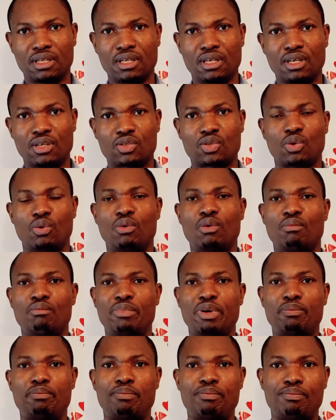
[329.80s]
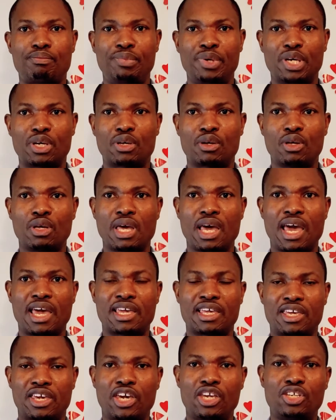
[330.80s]
So be
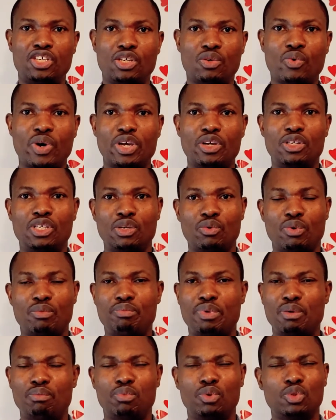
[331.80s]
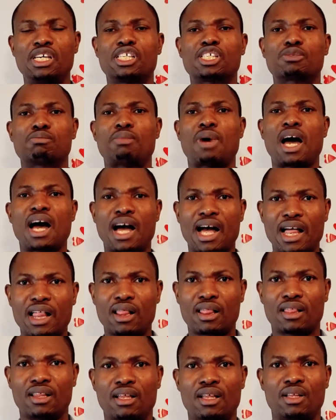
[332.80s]
engaging when you deal with people.
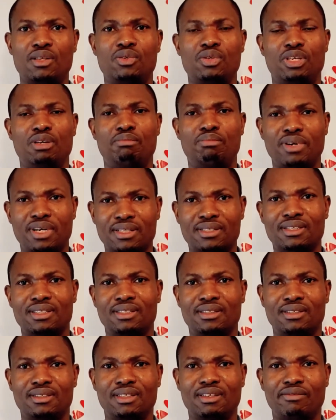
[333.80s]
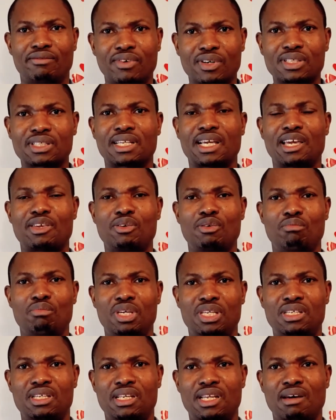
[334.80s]
Smile to the person the first time you're
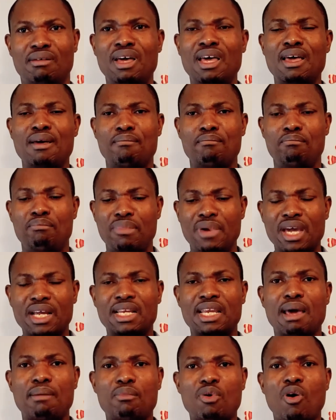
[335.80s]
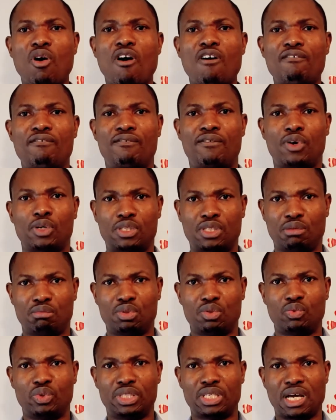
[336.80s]
meeting them. Make them
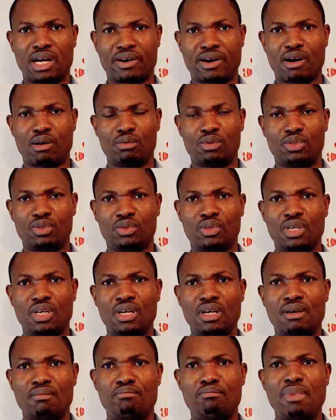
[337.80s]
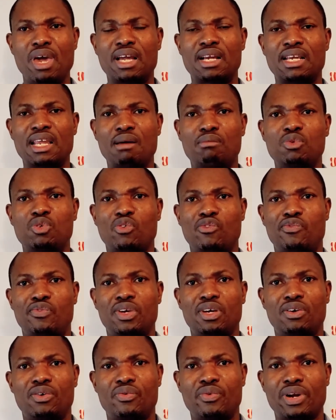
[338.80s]
comfortable with around you. Make them to
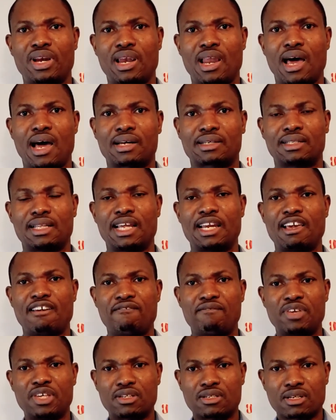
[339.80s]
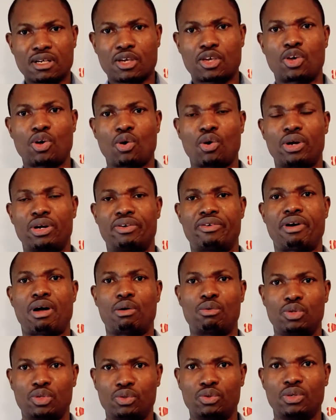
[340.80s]
feel relaxed. Let them feel secured
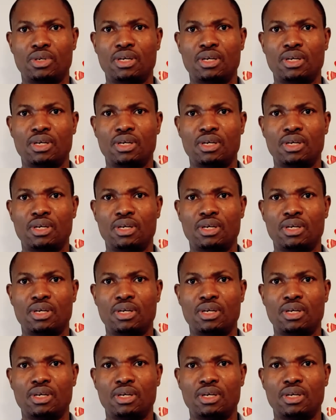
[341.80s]
around you.